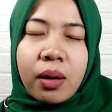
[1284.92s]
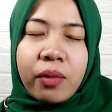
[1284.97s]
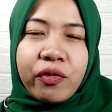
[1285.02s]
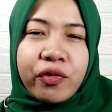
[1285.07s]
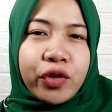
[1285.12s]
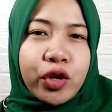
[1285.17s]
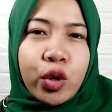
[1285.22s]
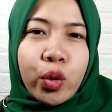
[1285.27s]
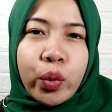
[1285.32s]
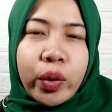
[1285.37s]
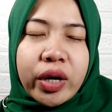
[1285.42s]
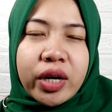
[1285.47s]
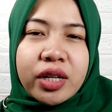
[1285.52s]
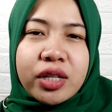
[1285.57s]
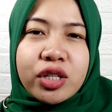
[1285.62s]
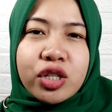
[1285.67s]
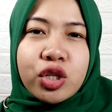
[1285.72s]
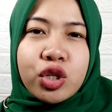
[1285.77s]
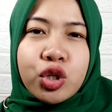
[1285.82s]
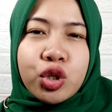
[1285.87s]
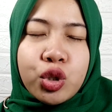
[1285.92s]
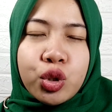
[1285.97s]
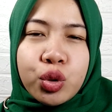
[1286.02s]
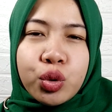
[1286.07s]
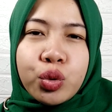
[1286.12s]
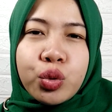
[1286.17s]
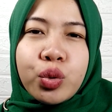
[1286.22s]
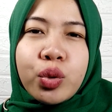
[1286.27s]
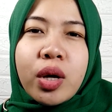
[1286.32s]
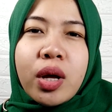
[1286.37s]
viewers
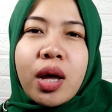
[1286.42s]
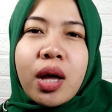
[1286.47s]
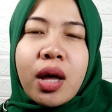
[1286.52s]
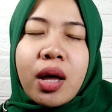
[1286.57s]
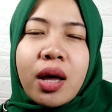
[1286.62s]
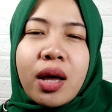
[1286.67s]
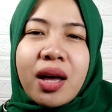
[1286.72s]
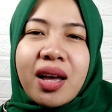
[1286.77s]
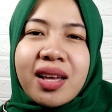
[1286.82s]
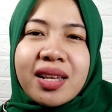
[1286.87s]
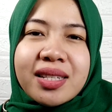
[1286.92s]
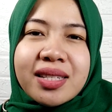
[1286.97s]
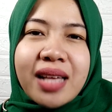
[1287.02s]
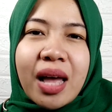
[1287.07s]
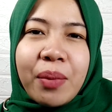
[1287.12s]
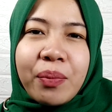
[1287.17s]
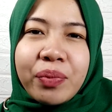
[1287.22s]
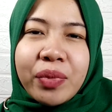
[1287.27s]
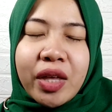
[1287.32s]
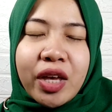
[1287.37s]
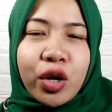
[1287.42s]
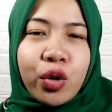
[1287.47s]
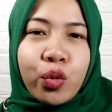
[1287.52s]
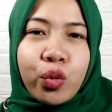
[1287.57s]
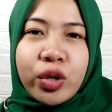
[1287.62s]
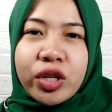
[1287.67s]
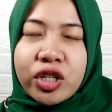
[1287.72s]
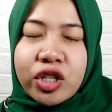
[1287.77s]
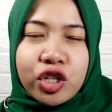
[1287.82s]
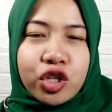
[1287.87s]
to something
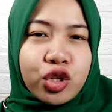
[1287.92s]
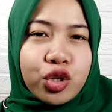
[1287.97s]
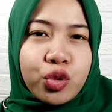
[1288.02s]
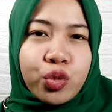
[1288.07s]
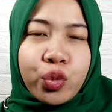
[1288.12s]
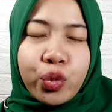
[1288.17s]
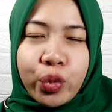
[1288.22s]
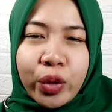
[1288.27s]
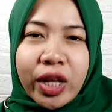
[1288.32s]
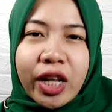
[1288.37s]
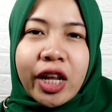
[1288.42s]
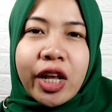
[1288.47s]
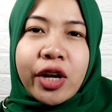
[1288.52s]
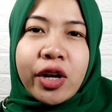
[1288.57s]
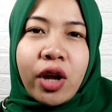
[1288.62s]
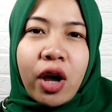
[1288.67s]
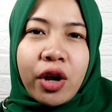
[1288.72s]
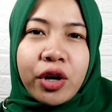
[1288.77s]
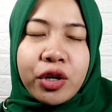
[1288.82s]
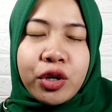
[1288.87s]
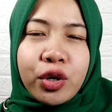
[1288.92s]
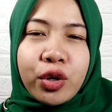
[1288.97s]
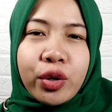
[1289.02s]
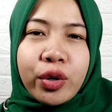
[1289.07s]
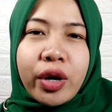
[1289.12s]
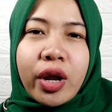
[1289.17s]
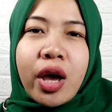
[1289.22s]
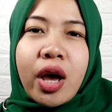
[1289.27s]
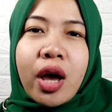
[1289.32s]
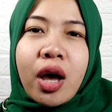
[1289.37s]
which is really not
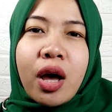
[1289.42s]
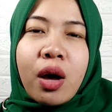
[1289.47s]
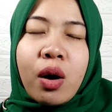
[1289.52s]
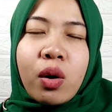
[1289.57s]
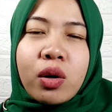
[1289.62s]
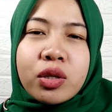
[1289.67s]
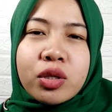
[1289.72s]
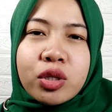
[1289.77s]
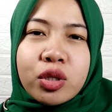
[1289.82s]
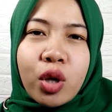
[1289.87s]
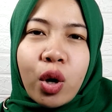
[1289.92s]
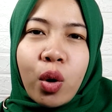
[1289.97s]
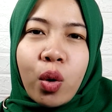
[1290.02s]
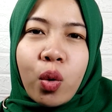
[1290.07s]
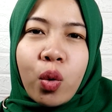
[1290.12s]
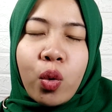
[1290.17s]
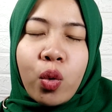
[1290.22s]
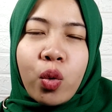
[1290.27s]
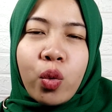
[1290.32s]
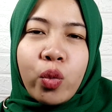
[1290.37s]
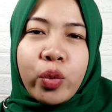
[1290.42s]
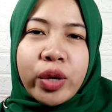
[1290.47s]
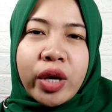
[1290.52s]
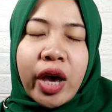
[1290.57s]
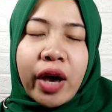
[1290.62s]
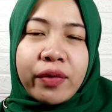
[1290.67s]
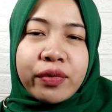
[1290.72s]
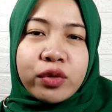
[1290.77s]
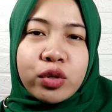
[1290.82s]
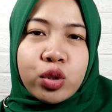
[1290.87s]
good. So we
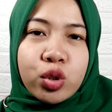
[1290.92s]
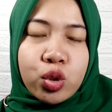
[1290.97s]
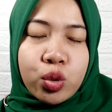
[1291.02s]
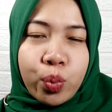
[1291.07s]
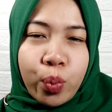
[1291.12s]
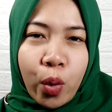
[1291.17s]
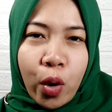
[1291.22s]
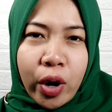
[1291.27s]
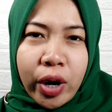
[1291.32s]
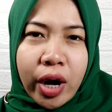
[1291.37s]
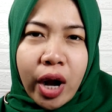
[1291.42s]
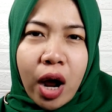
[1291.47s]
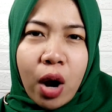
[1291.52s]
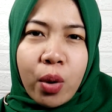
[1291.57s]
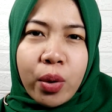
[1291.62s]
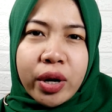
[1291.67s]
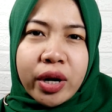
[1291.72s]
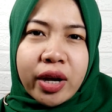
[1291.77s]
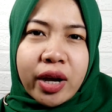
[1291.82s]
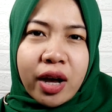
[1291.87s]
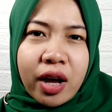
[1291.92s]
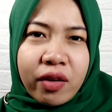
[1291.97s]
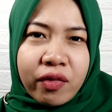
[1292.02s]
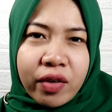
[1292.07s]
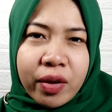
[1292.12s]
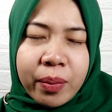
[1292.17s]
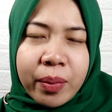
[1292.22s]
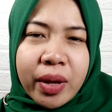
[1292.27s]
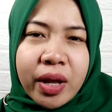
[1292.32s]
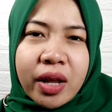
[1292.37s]
have to support our
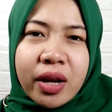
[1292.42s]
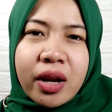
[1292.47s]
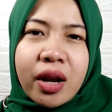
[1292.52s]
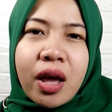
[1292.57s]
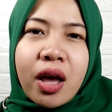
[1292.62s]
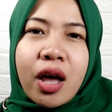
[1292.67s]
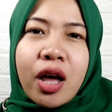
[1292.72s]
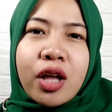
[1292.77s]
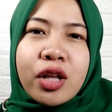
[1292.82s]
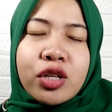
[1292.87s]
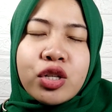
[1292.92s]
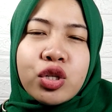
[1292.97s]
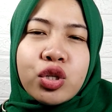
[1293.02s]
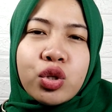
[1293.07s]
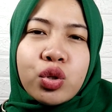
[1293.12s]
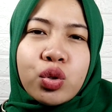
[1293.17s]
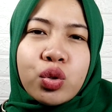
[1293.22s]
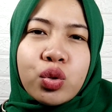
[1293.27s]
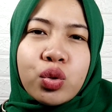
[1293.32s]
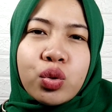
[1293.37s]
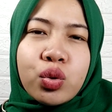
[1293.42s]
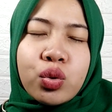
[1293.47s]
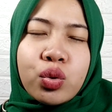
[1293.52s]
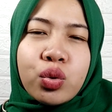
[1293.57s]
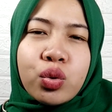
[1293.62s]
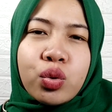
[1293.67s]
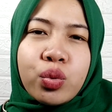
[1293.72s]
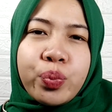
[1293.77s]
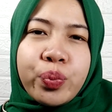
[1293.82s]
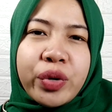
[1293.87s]
government
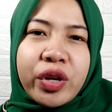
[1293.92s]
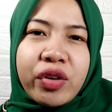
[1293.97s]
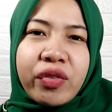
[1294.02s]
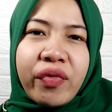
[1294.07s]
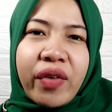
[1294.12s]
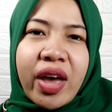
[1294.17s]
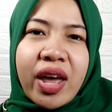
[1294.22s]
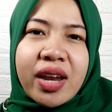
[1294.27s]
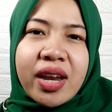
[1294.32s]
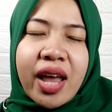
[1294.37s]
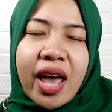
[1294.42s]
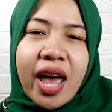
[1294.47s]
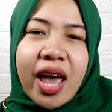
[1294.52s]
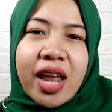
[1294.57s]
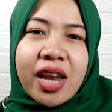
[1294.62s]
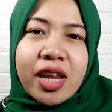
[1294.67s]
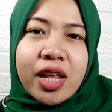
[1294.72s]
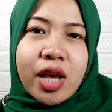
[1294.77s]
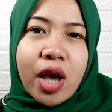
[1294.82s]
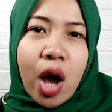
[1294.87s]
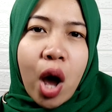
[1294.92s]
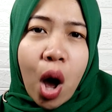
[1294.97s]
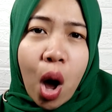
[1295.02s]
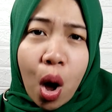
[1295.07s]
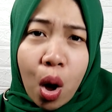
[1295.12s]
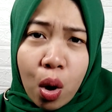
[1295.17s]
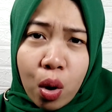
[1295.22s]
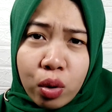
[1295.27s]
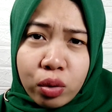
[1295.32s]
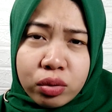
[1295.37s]
to prevent any
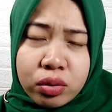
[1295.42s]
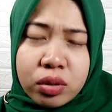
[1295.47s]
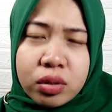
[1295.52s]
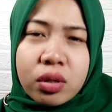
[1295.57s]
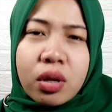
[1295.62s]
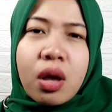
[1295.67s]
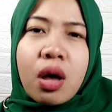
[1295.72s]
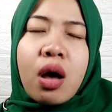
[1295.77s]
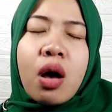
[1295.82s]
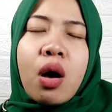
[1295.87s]
hoax